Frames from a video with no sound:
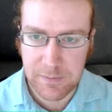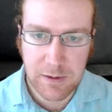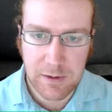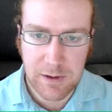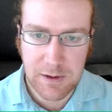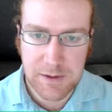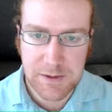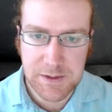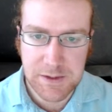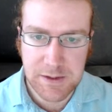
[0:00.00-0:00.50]

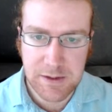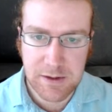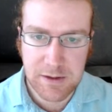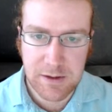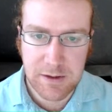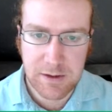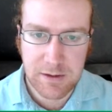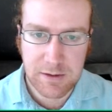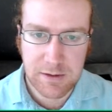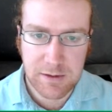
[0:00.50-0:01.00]
Alright, so
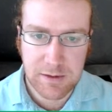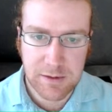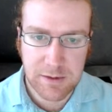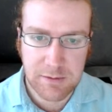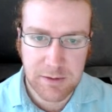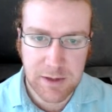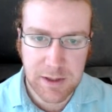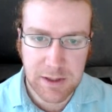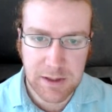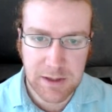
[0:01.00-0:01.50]
you're
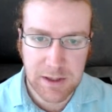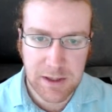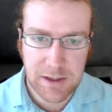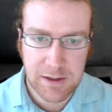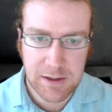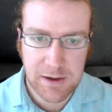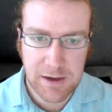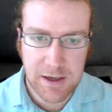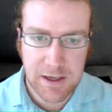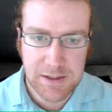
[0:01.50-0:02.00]
threatening
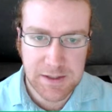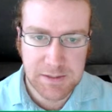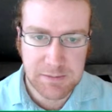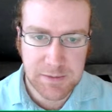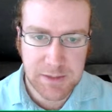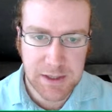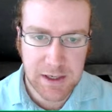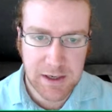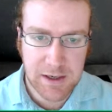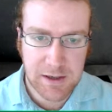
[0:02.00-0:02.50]
that. Now I got some
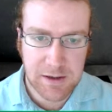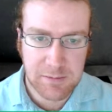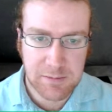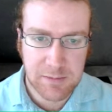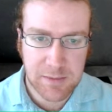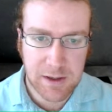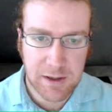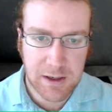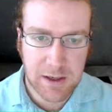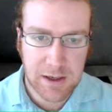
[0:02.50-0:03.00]

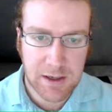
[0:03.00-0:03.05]
time.